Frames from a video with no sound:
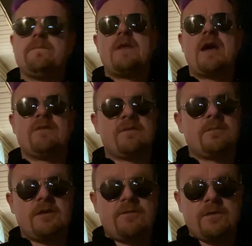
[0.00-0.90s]
Having some
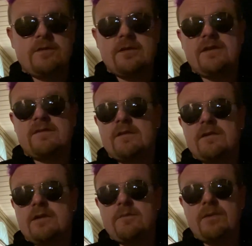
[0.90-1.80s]
good food, or at least in a
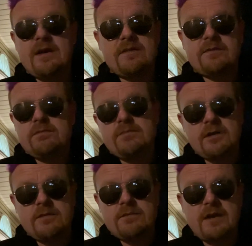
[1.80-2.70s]
good place, you
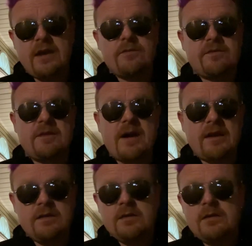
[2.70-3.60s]
know, hanging with
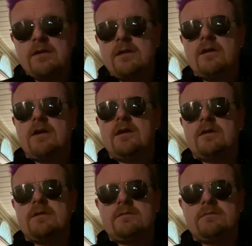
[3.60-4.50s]
somebody.
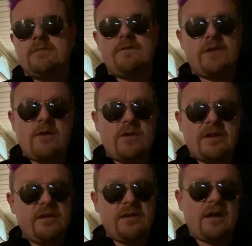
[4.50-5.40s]
And if you ain't
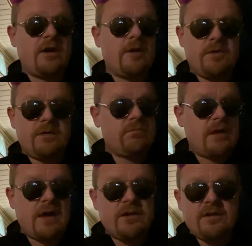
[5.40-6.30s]
watching it, I hope you're
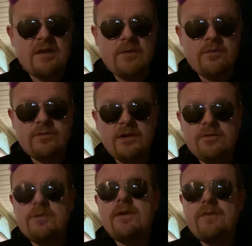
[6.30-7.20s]
having a good time as well,
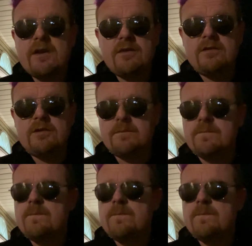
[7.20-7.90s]
doing whatever the fuck you're doing.